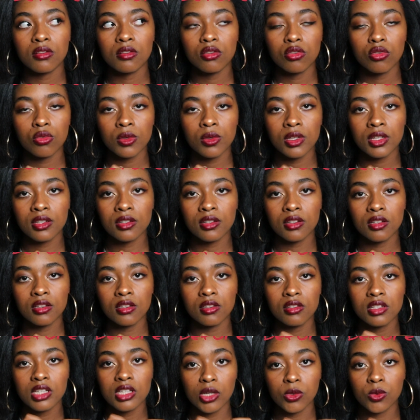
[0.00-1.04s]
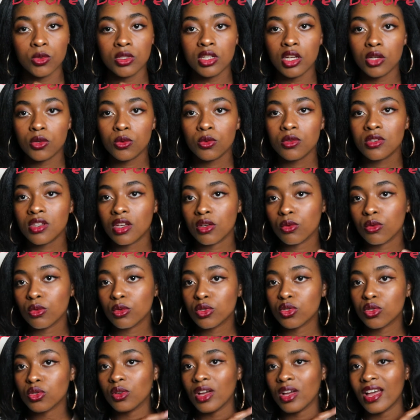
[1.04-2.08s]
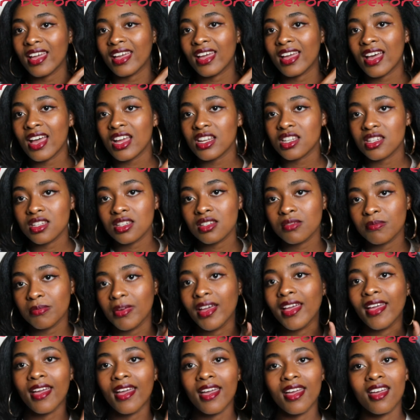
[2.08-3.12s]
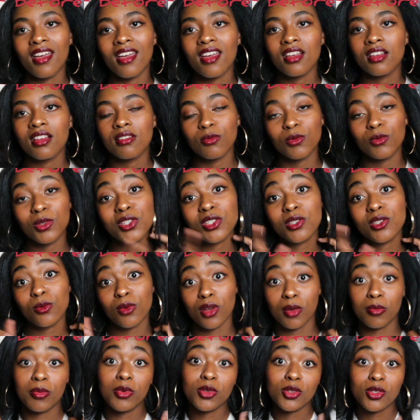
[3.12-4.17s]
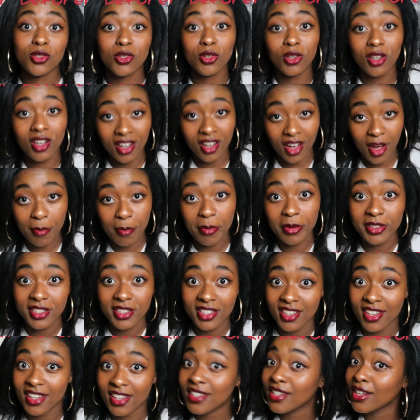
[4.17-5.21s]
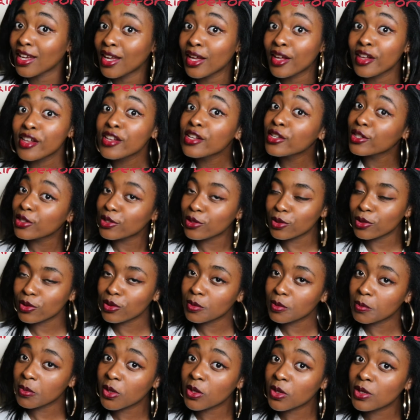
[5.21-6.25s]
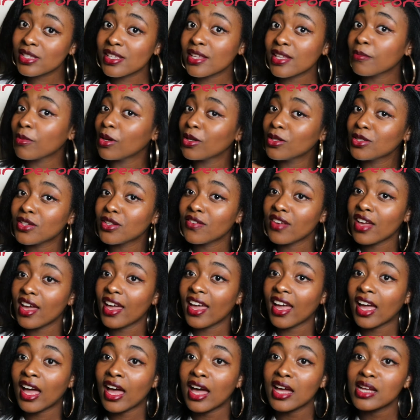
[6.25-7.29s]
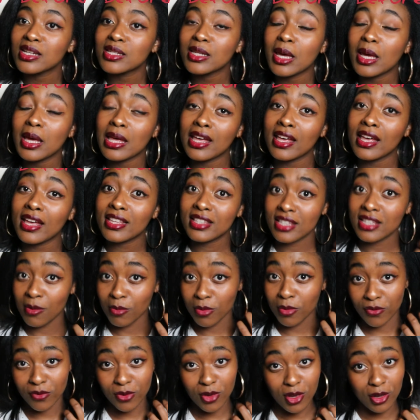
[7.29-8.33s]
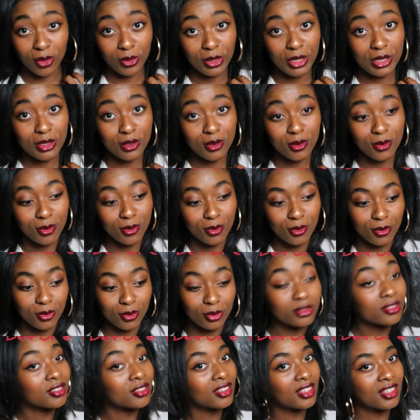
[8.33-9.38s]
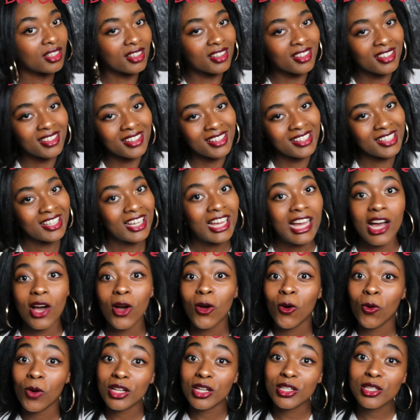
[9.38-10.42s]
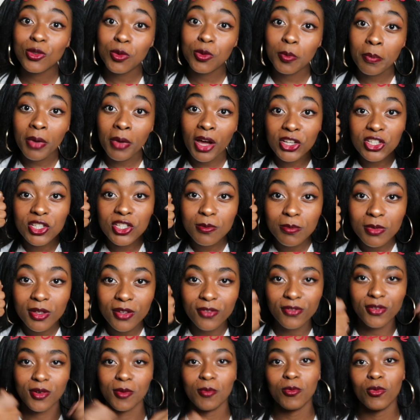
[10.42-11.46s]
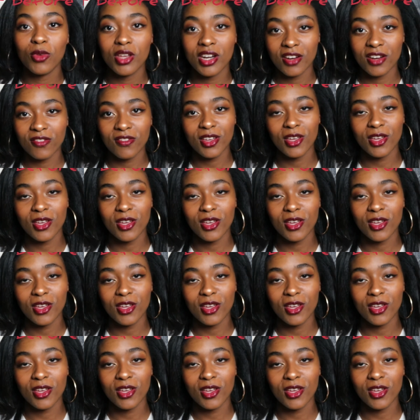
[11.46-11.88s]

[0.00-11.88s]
doing tattoos, and also I cut my hair, which we're about to talk about that soon, because the amount of hair I cut, some of you are going to want to punch me from wherever